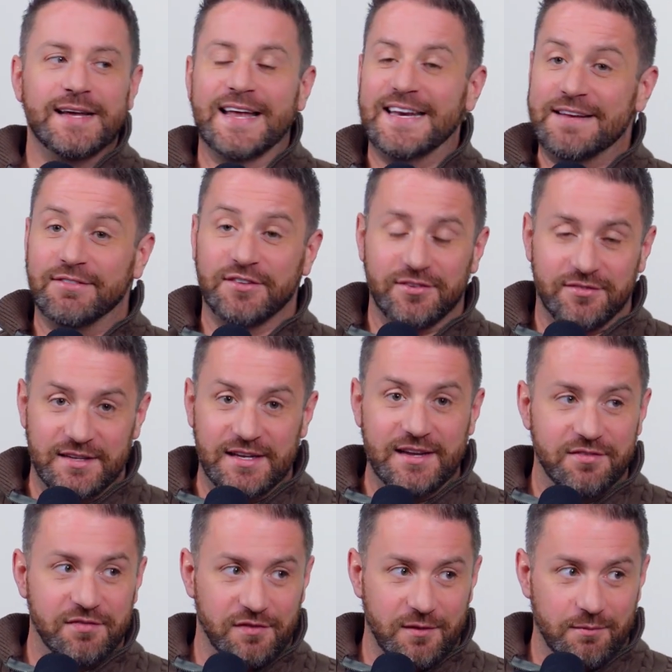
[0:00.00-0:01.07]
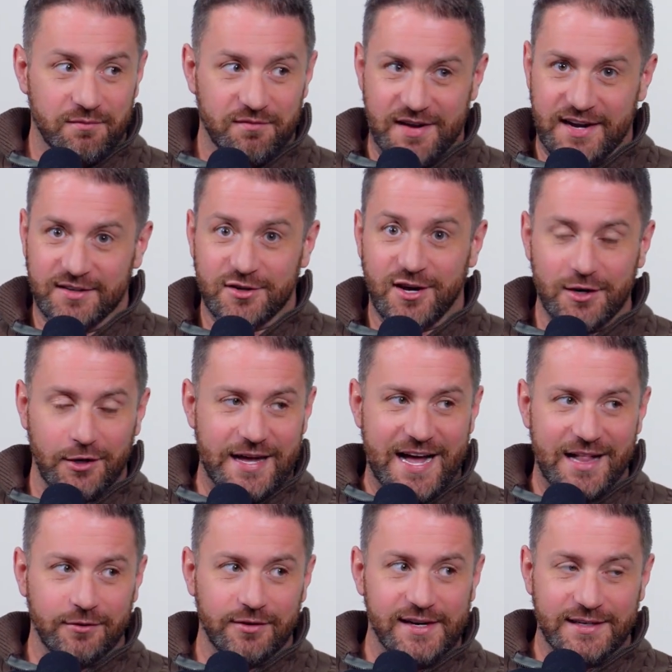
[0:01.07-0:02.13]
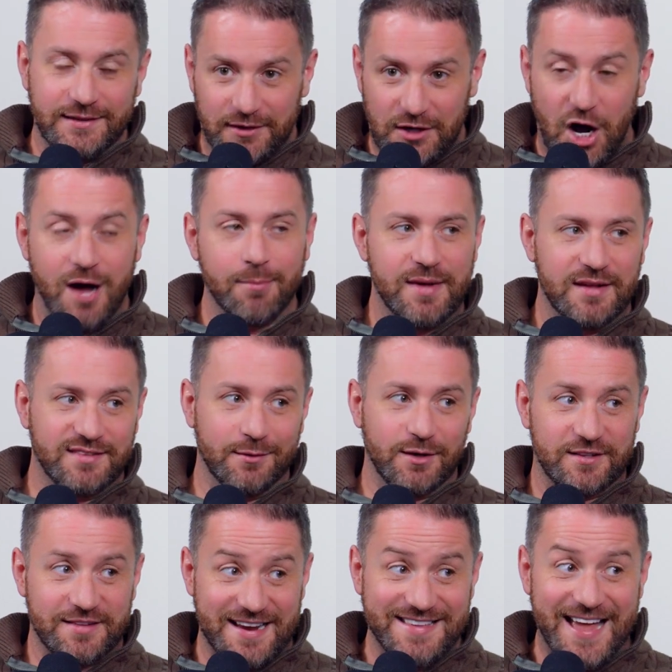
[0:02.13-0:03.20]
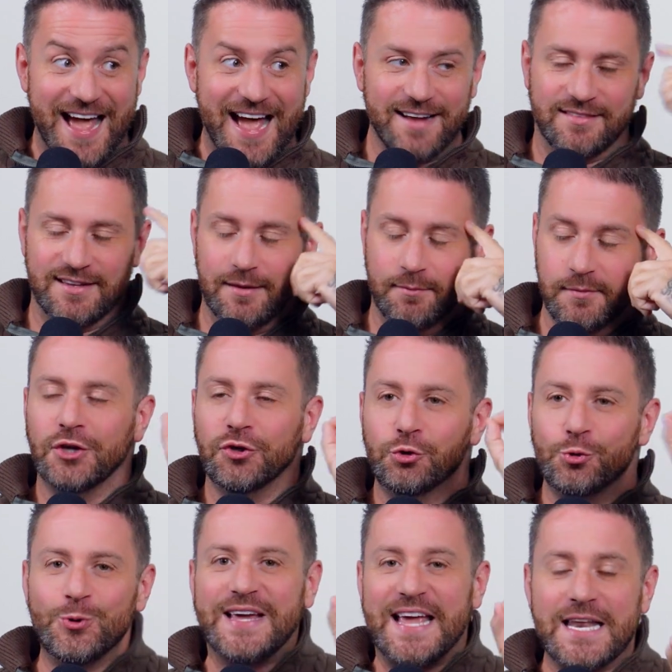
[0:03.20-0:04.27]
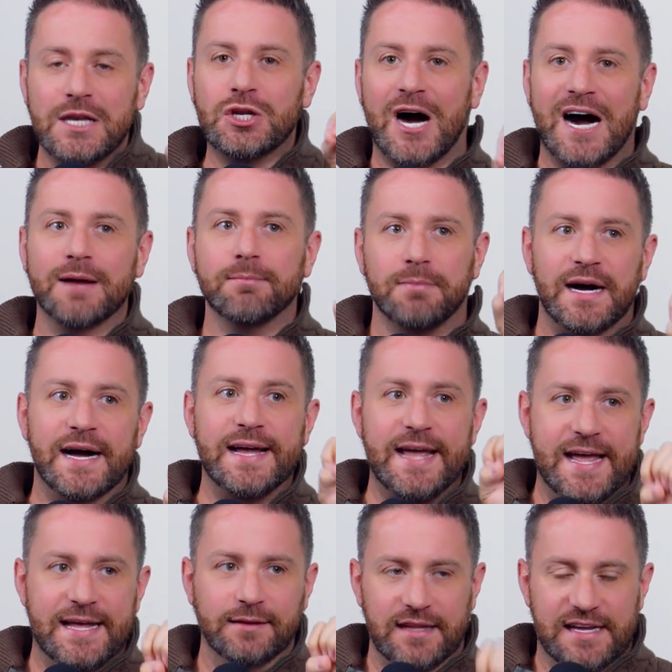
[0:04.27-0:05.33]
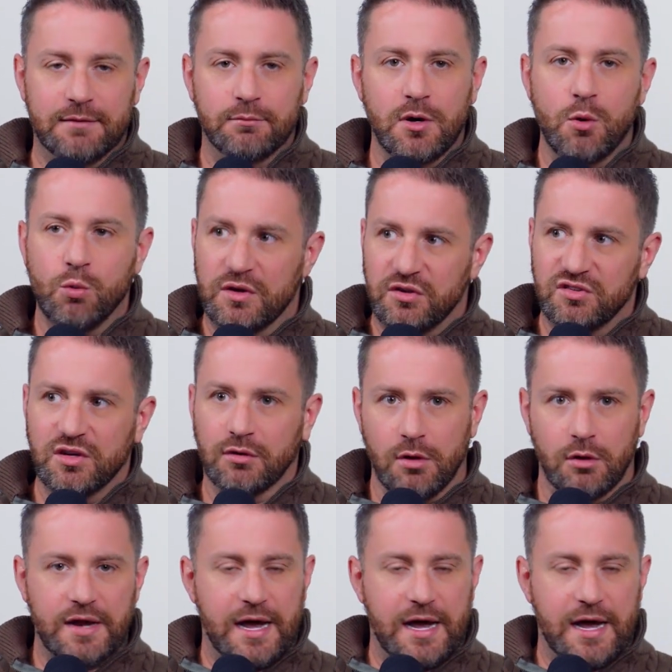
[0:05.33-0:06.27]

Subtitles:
And even Steve from Vegas Auto Gallery commented because I tagged him. You cannot buy a Lambo with $0